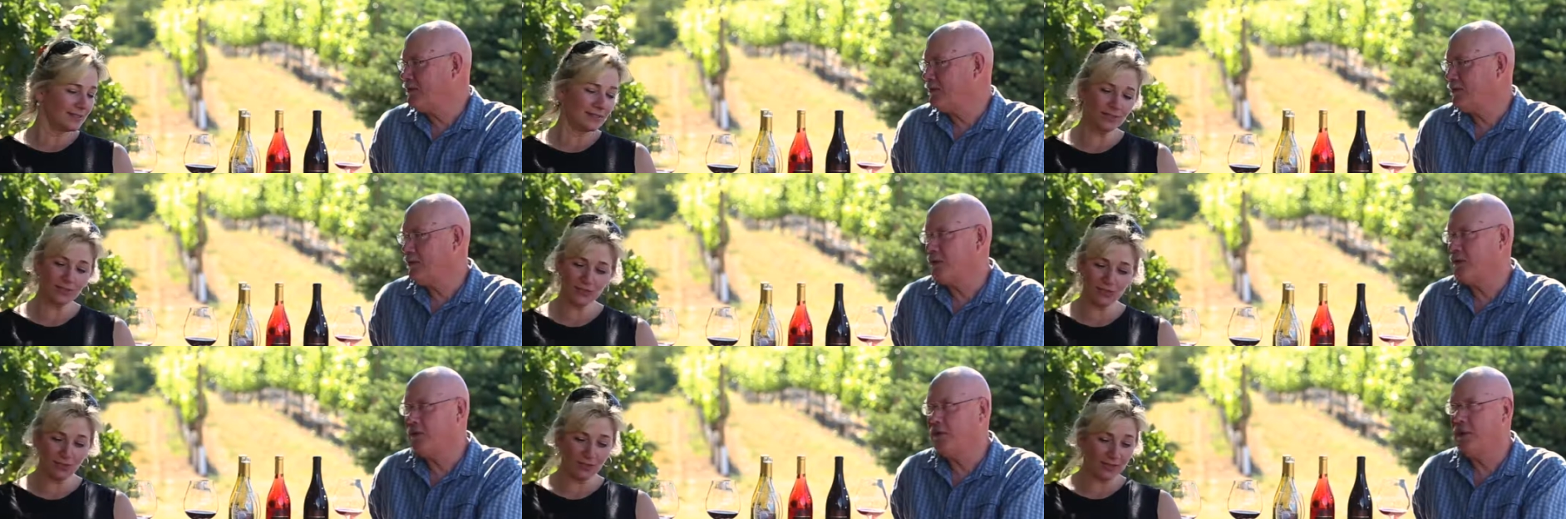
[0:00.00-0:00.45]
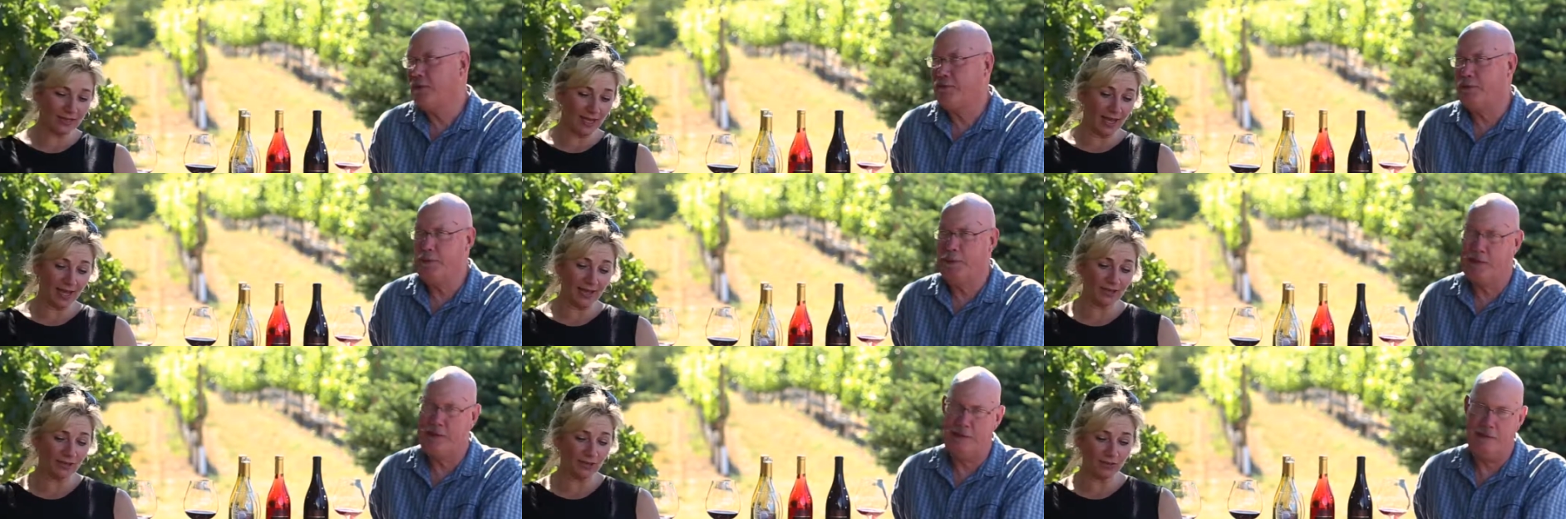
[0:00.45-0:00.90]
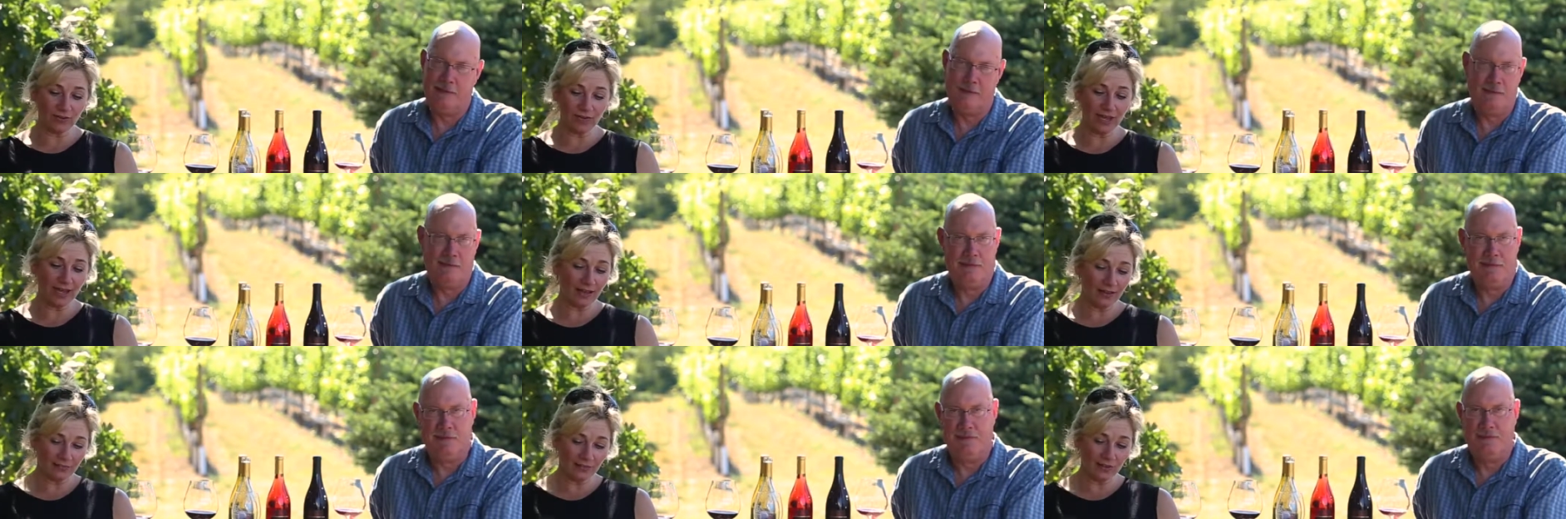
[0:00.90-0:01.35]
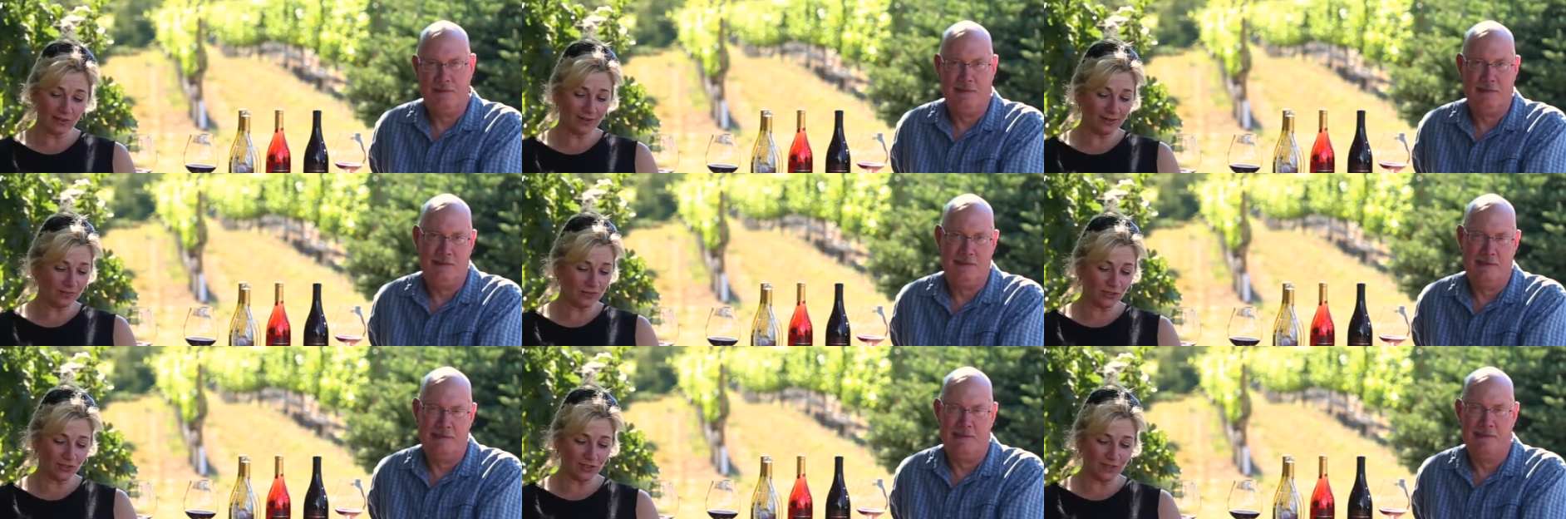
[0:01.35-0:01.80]
Speaker 1: You don't. Yeah, you don't have. If you
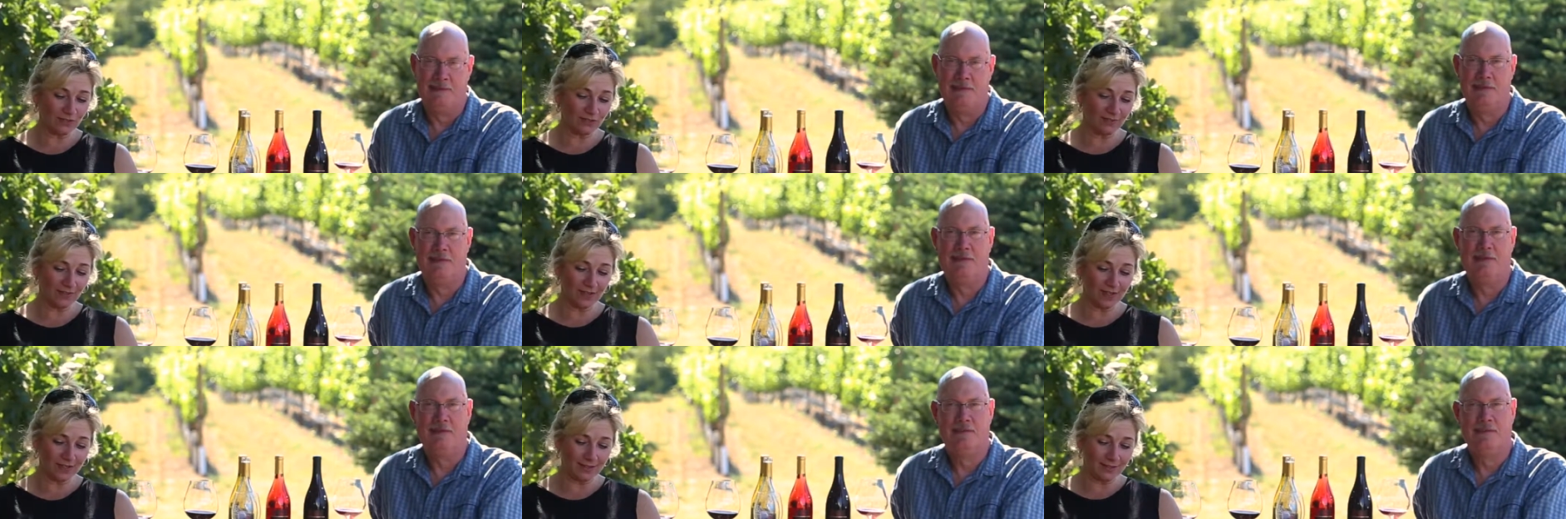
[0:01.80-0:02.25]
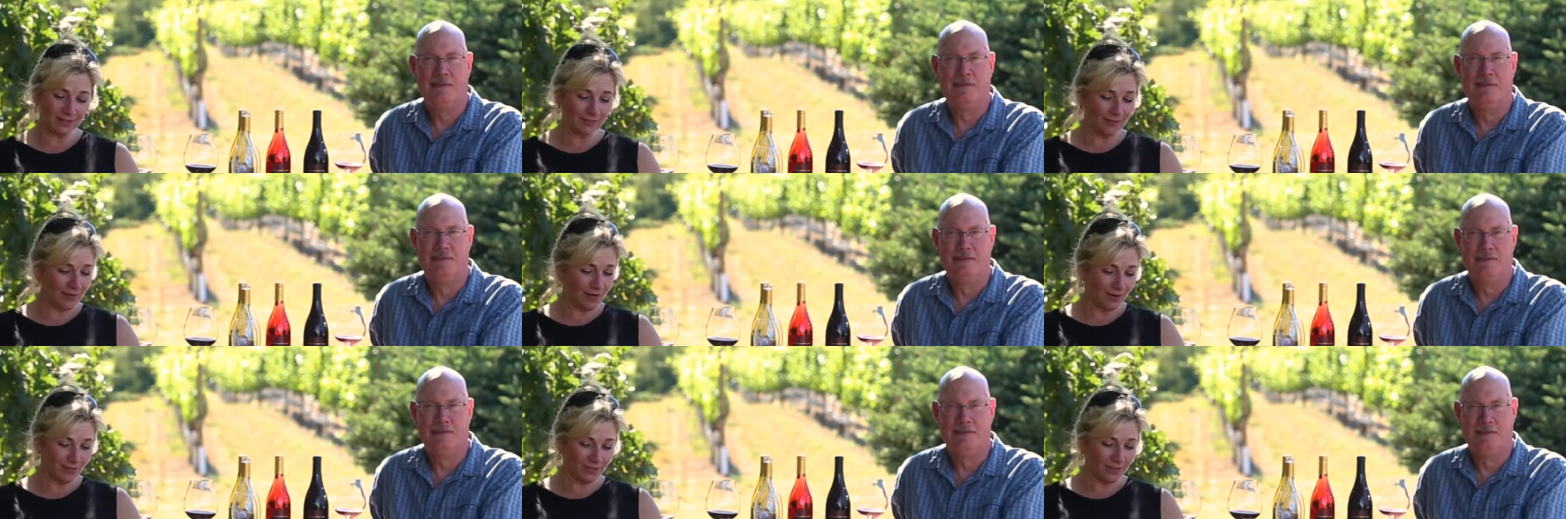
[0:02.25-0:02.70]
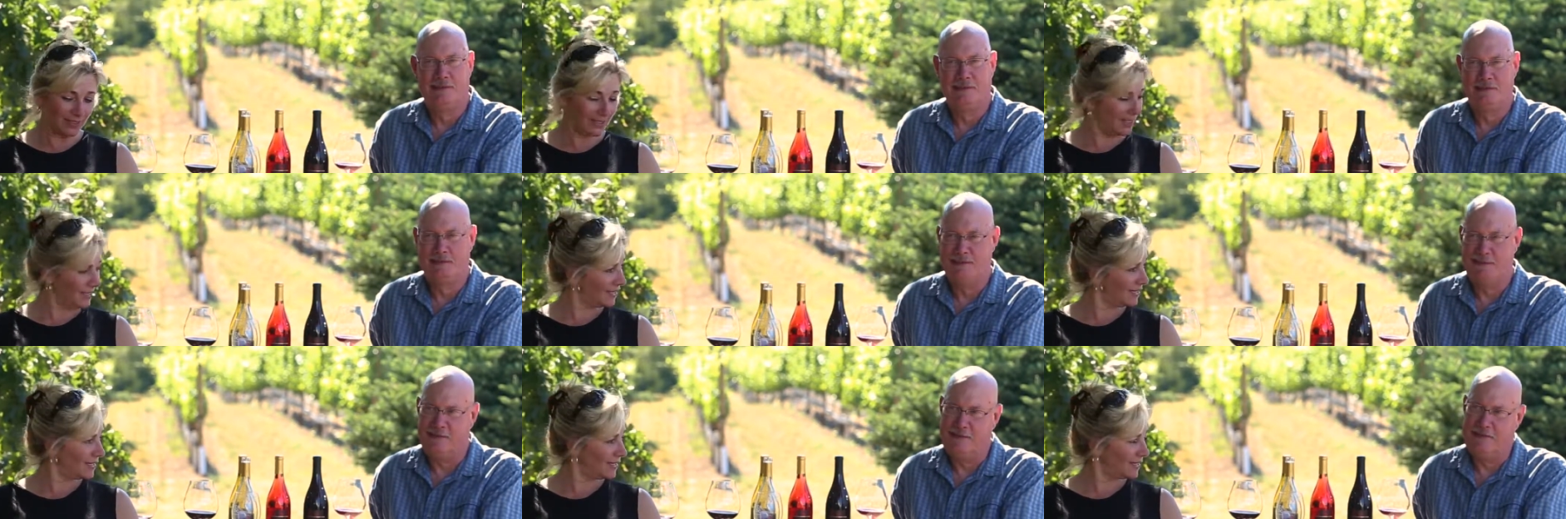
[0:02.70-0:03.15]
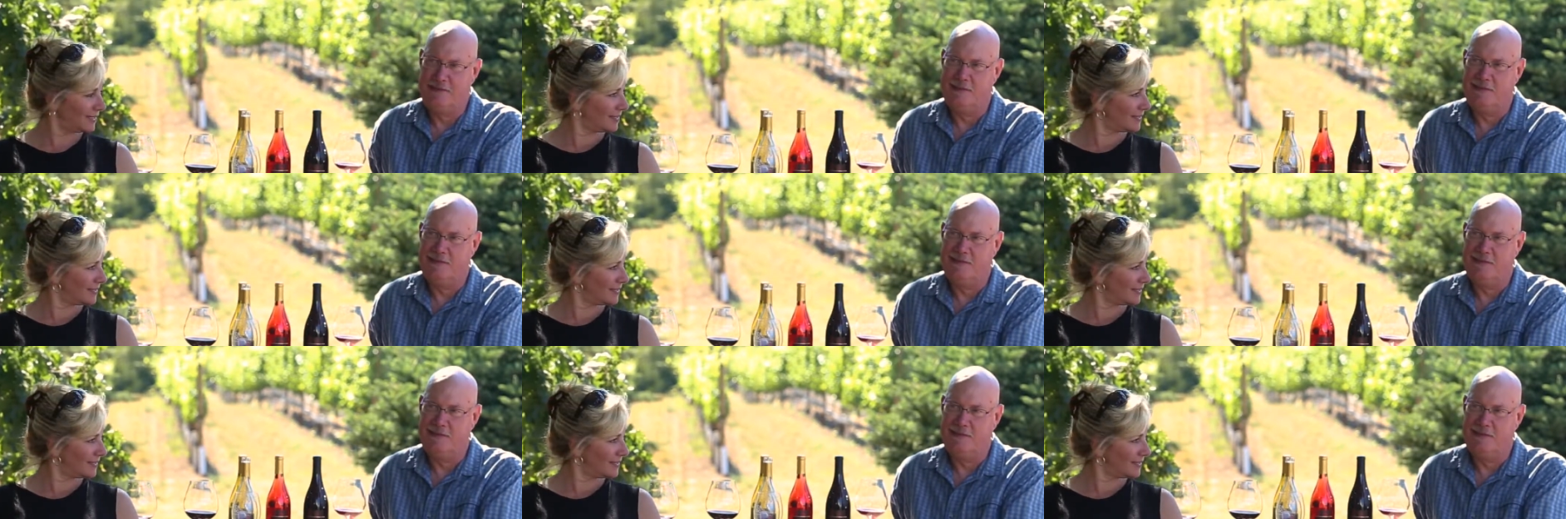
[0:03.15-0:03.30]
don't have dirty feet, you're not really in it.